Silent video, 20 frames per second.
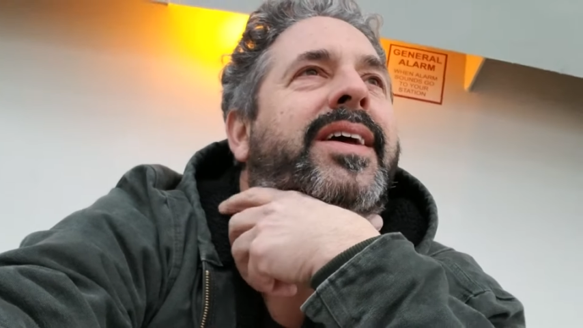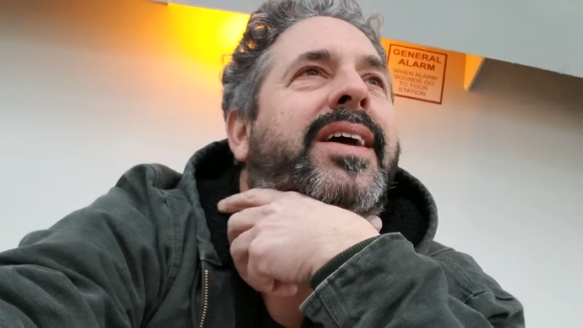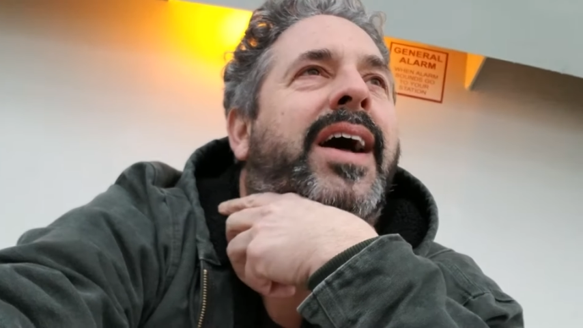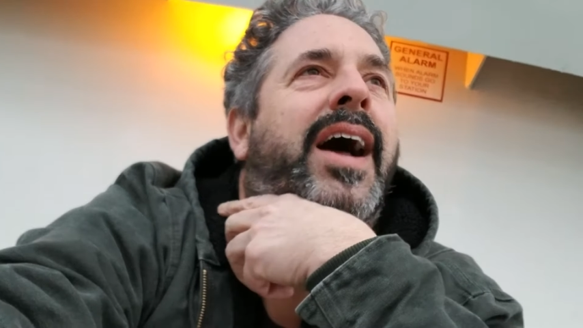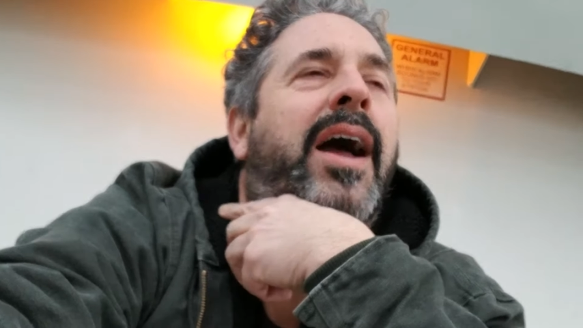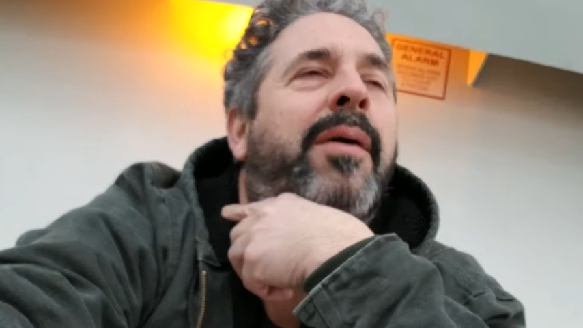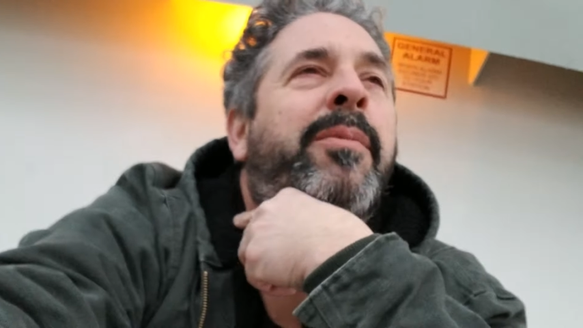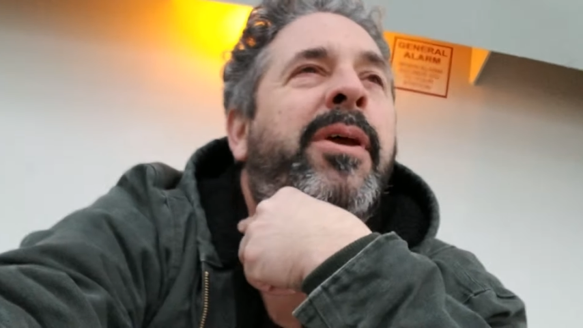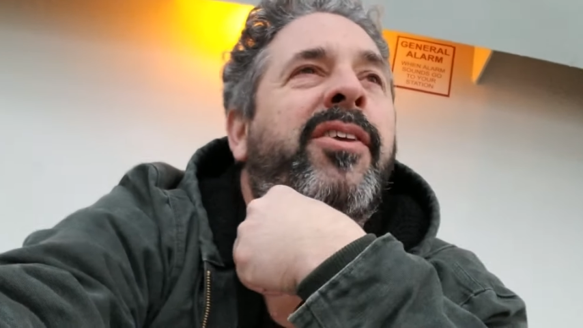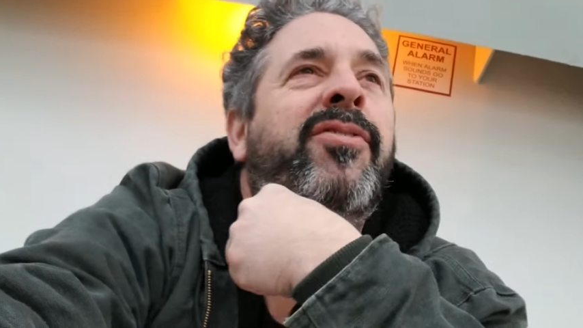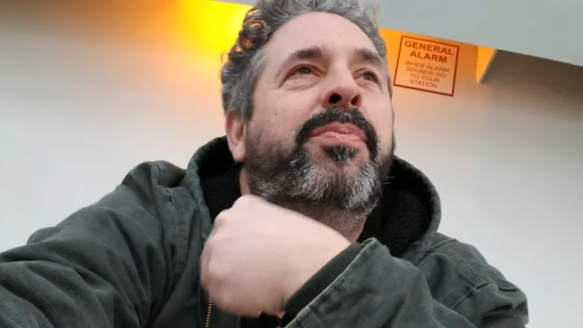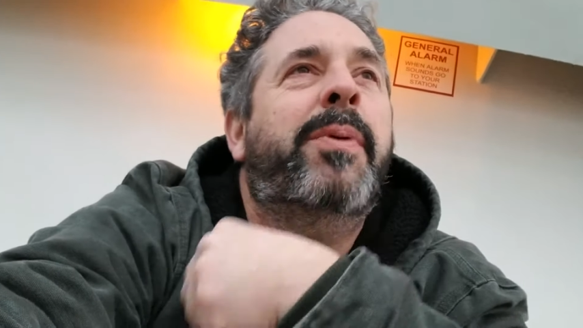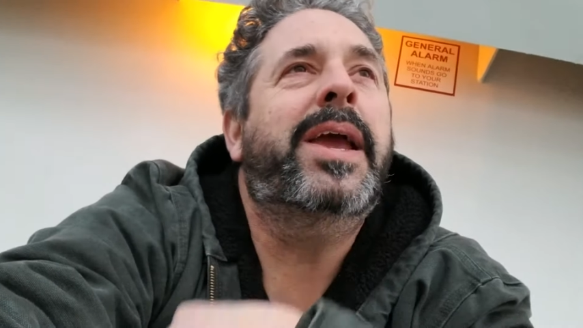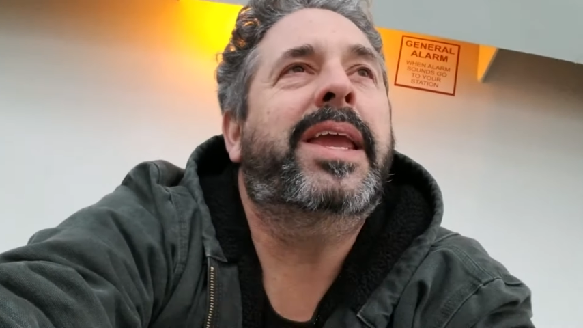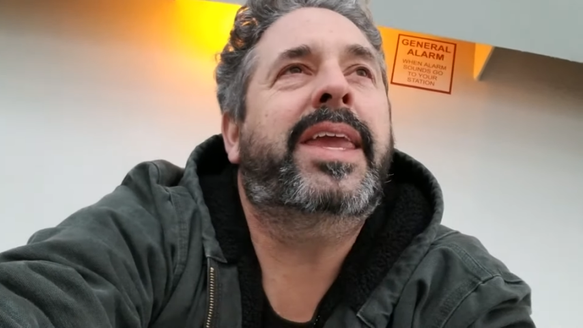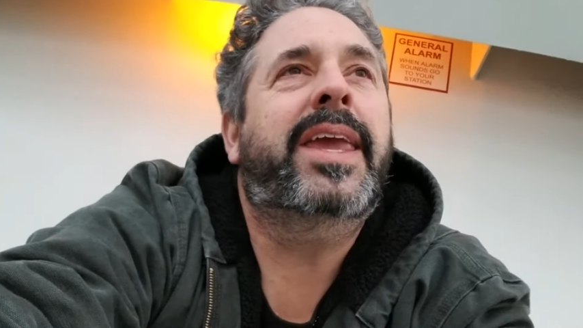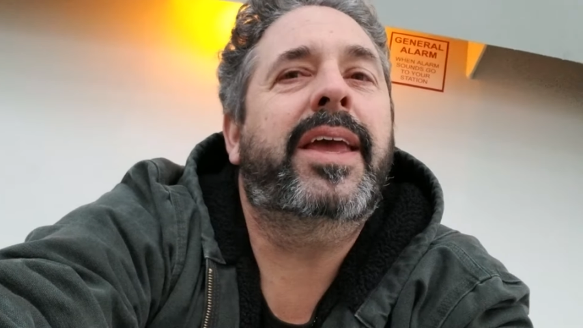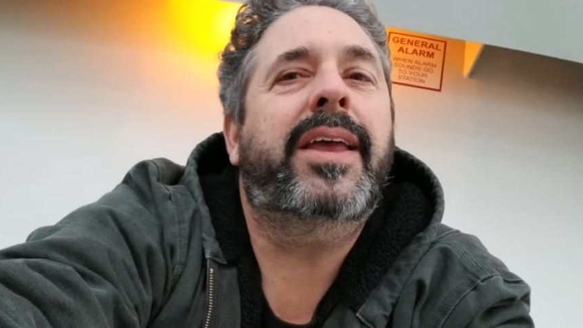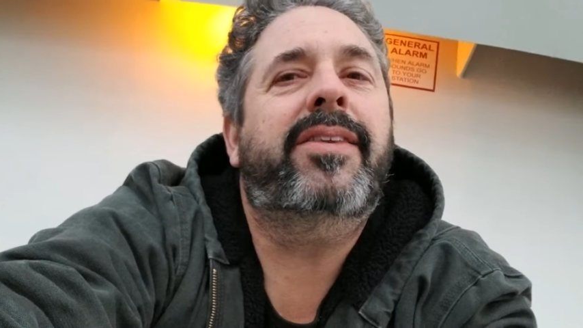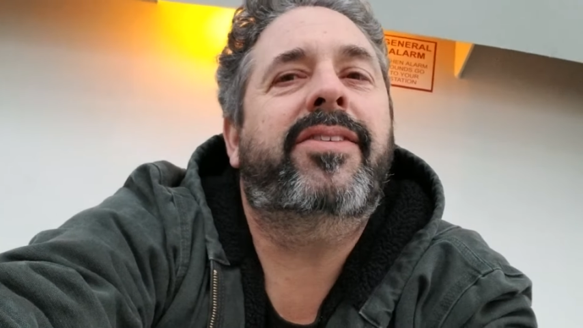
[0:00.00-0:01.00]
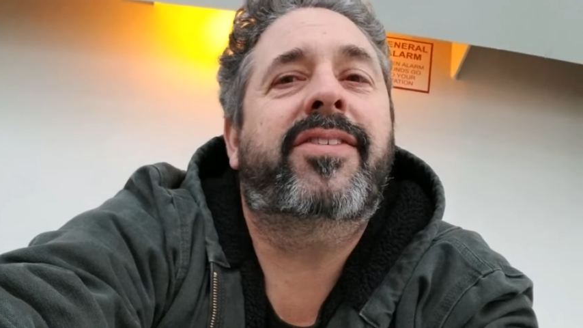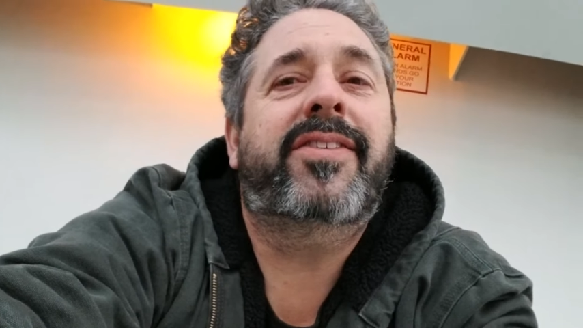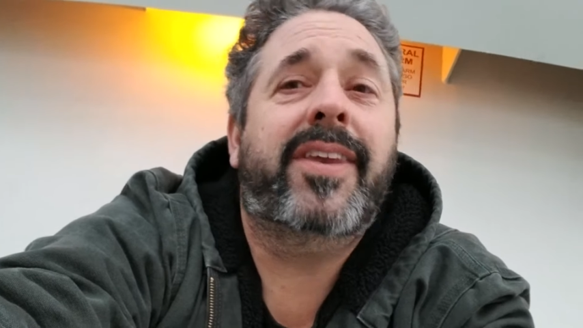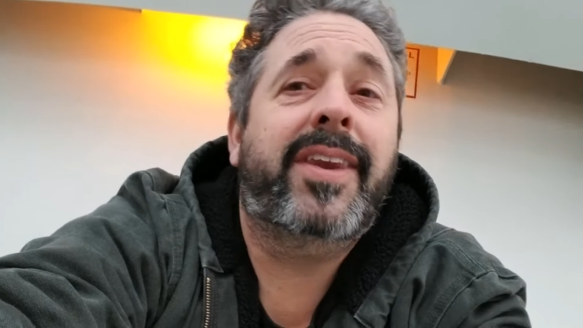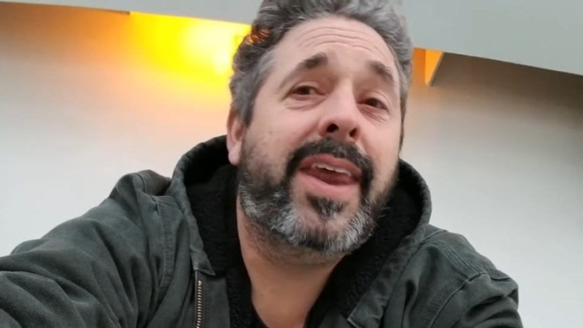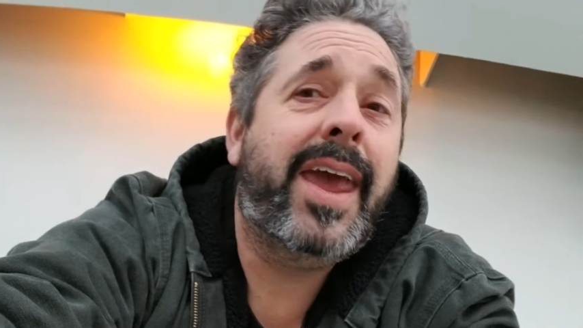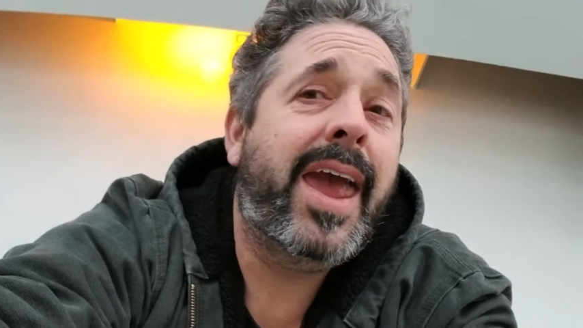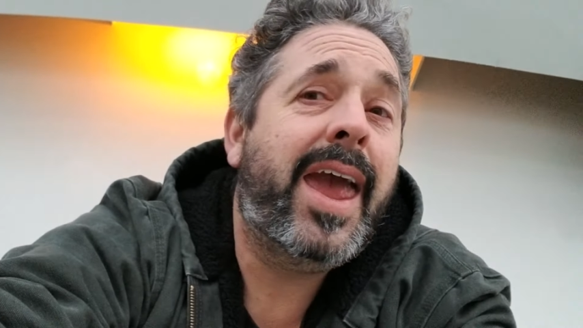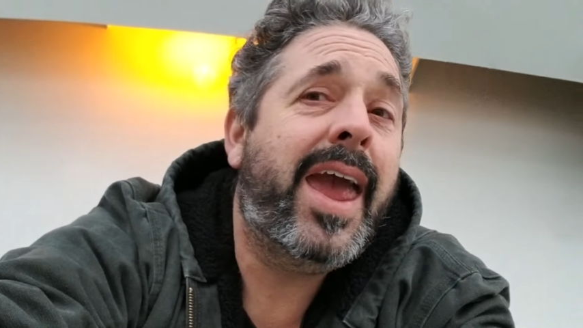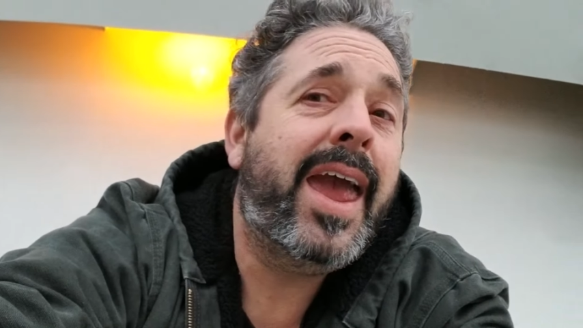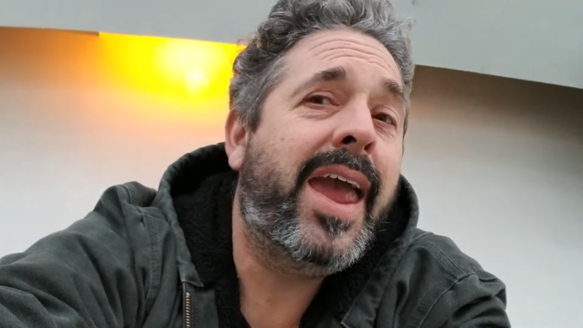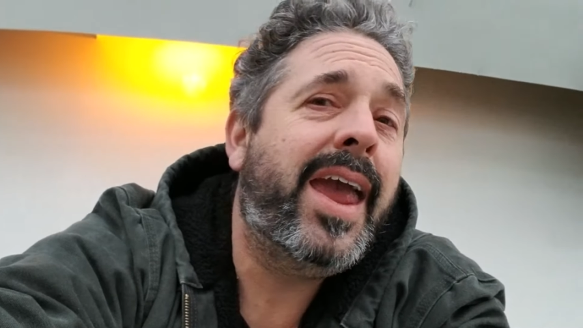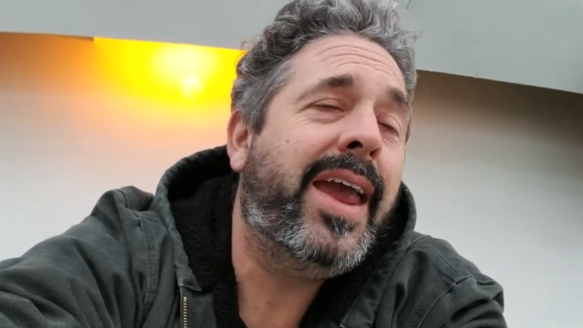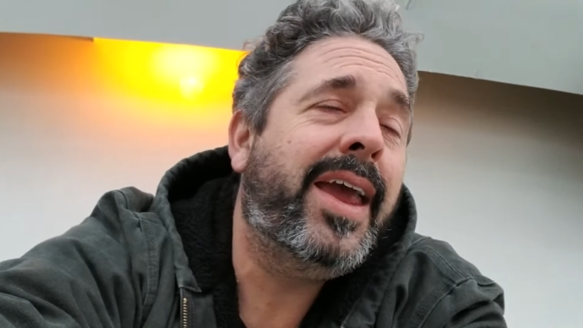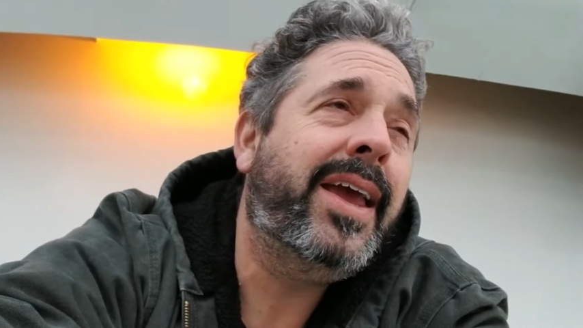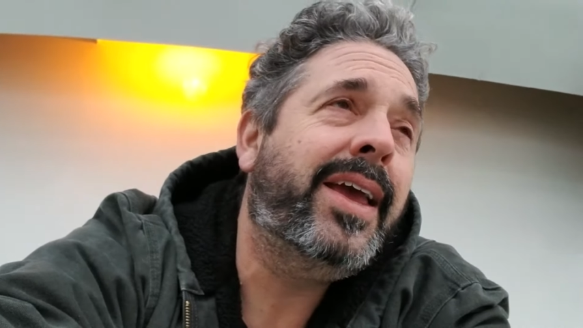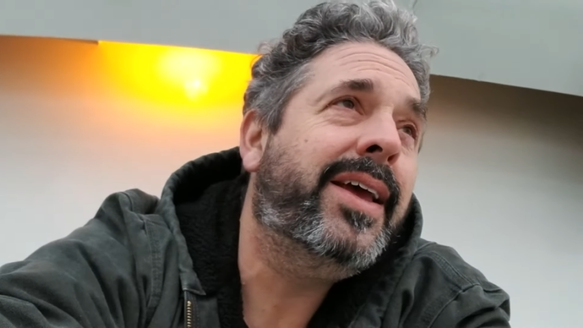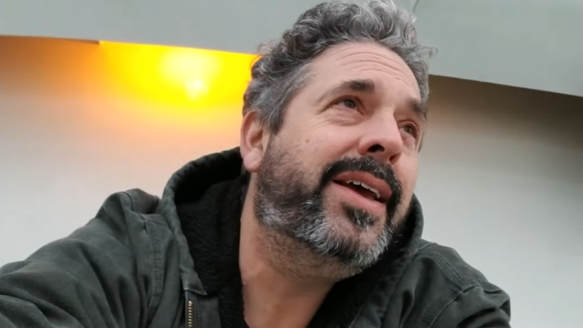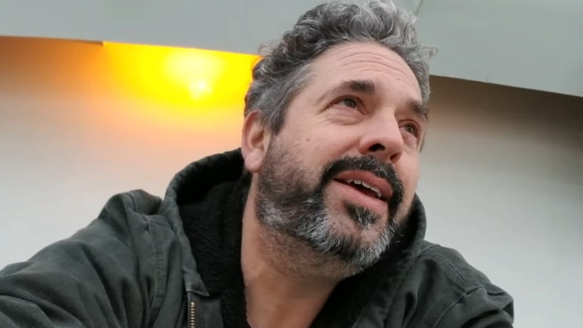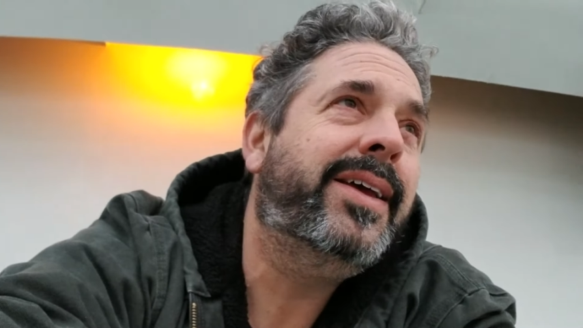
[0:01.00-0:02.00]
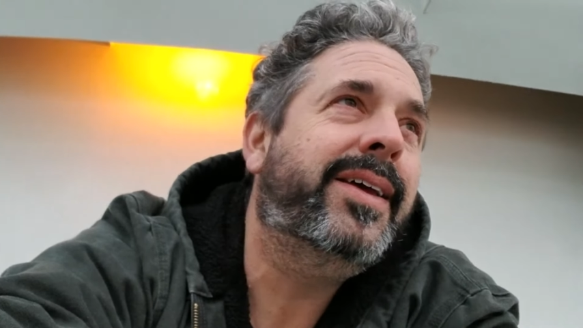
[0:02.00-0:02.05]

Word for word: I miss my kids today.